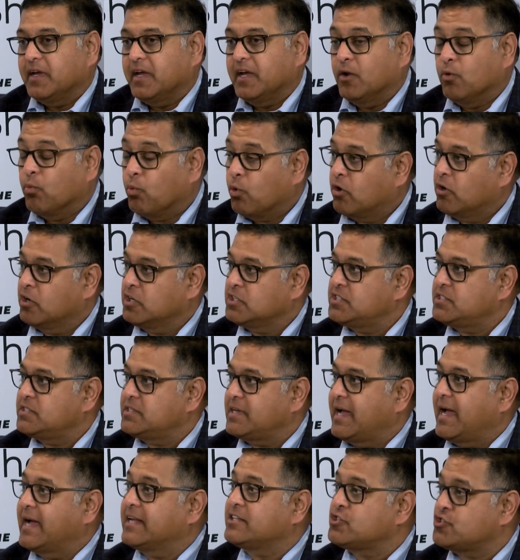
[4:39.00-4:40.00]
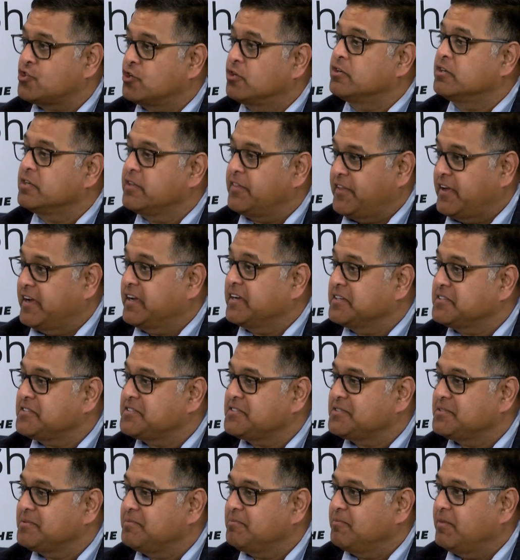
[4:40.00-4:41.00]
it works at certain
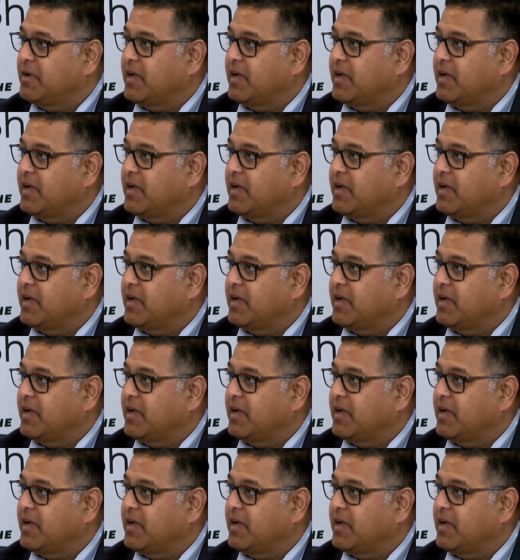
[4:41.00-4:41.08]
things,